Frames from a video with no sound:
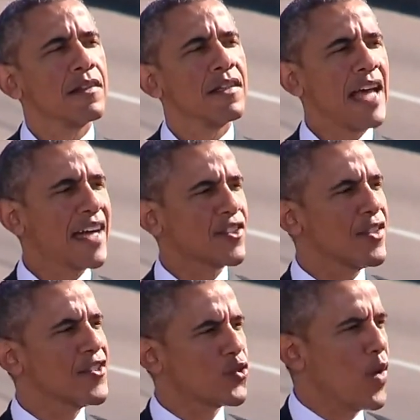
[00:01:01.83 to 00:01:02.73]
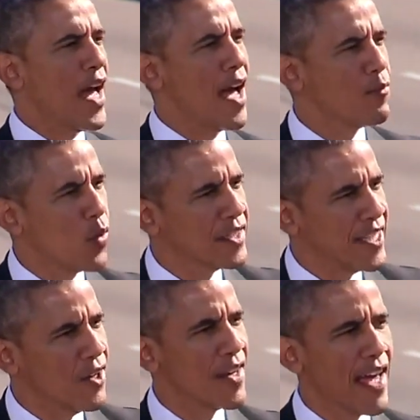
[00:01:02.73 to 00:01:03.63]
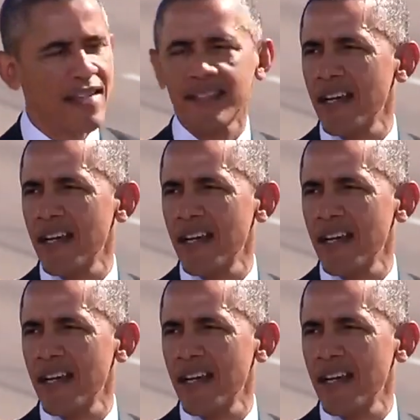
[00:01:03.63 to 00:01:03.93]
A doctor described what tear gas